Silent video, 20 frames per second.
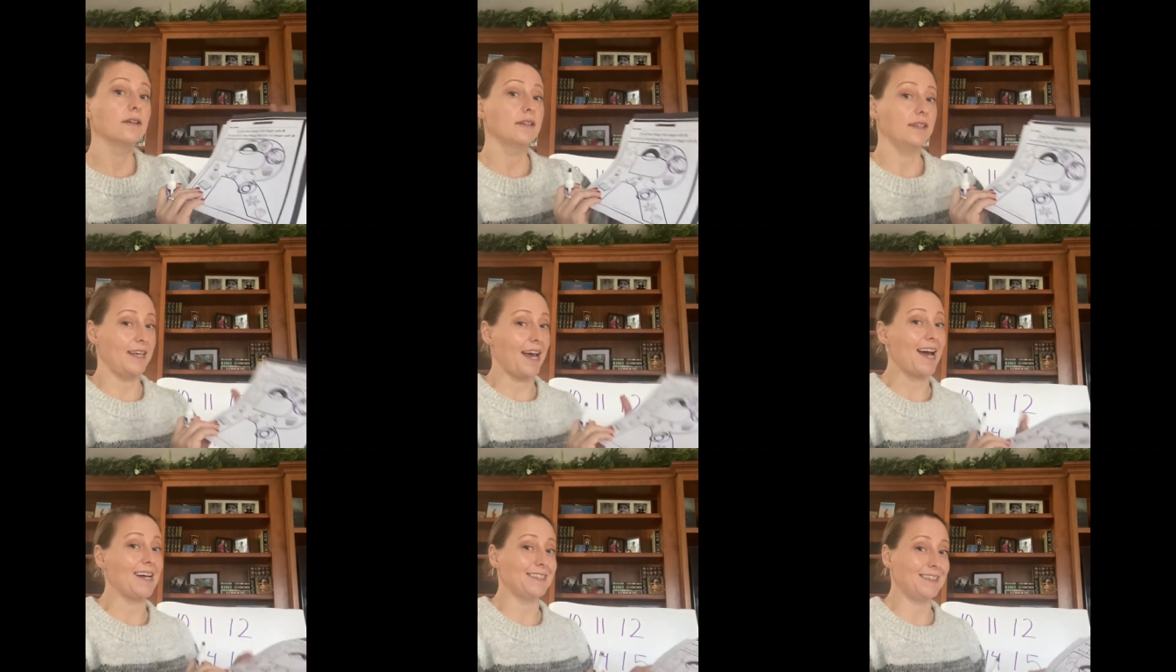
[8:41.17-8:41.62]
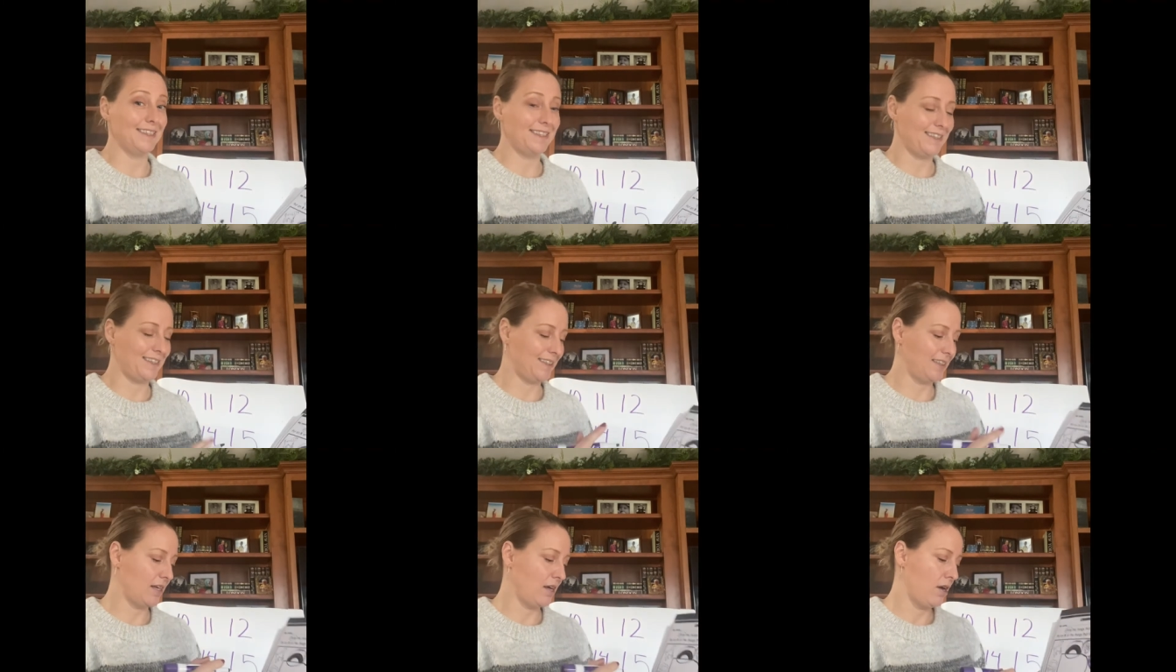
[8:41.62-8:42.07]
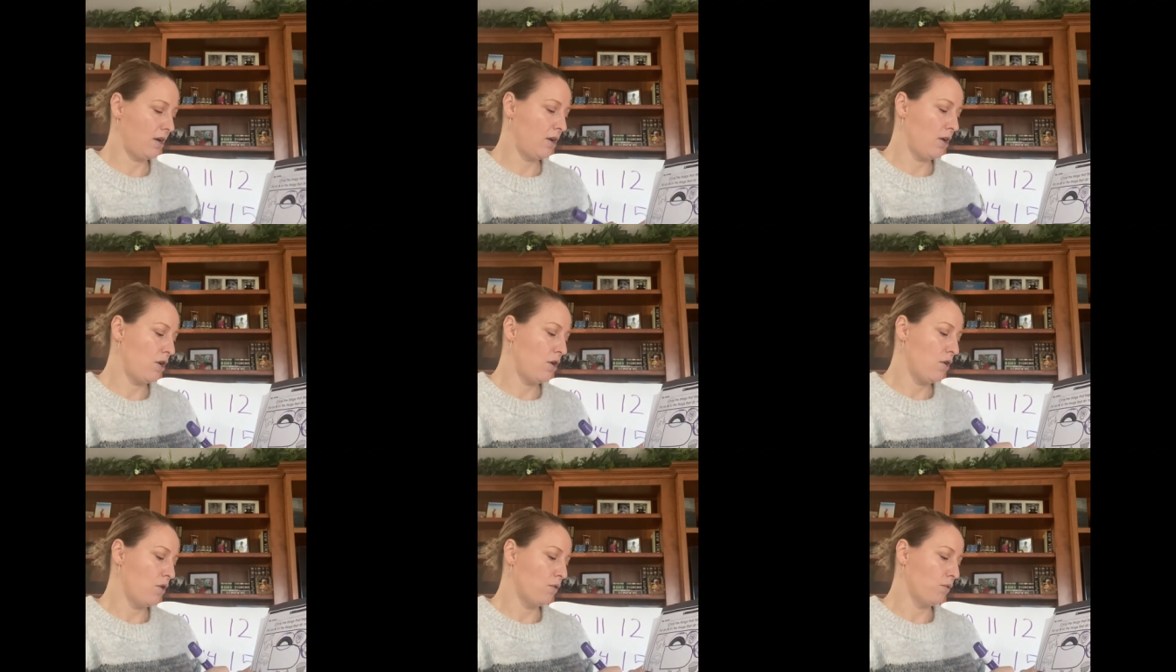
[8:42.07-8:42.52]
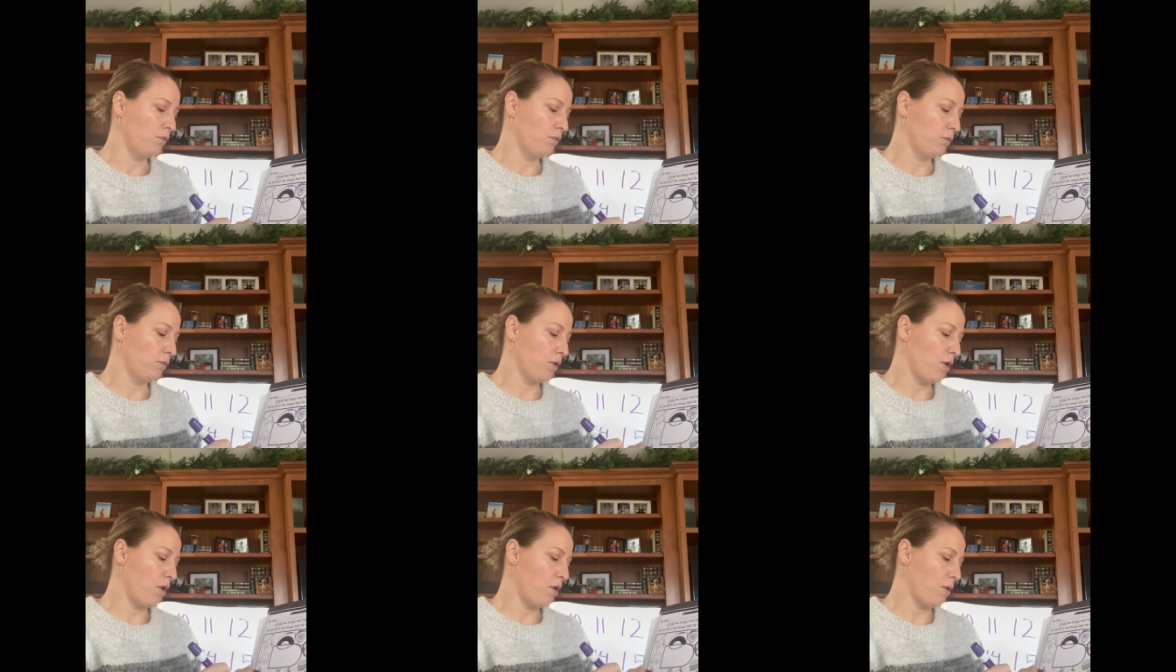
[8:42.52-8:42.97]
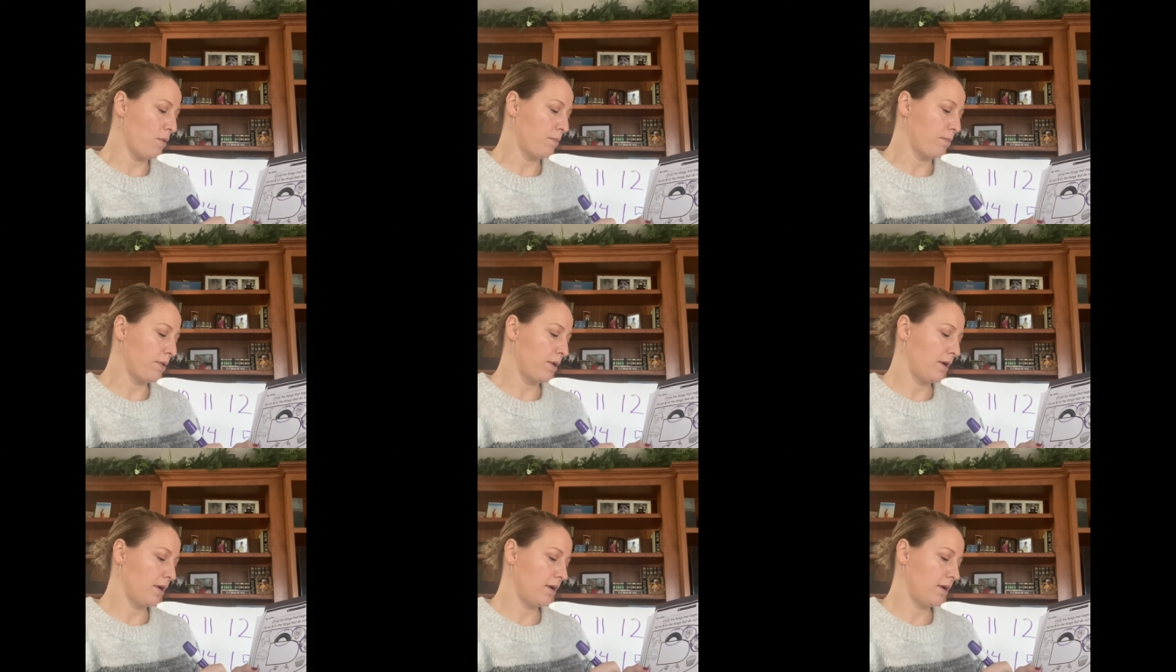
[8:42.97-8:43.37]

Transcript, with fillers: Yes. Rope.